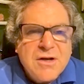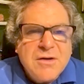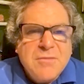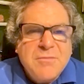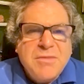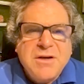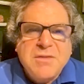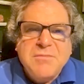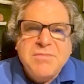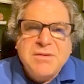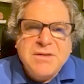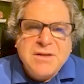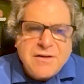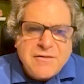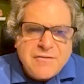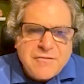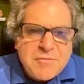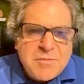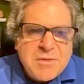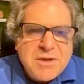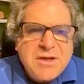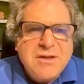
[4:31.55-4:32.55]
But
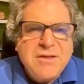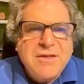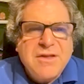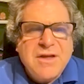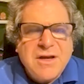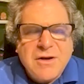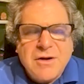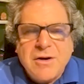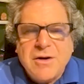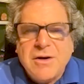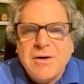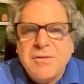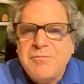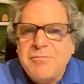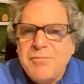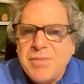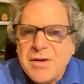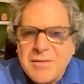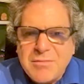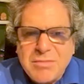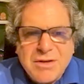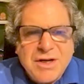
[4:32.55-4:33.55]
believe me, they are
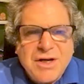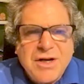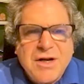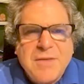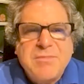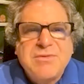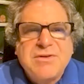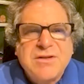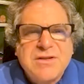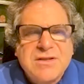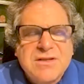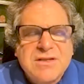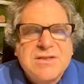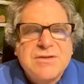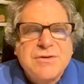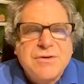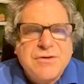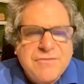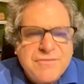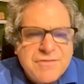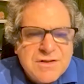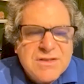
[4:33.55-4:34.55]
bubbling up to the
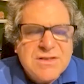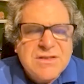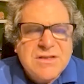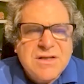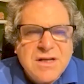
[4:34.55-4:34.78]
surface,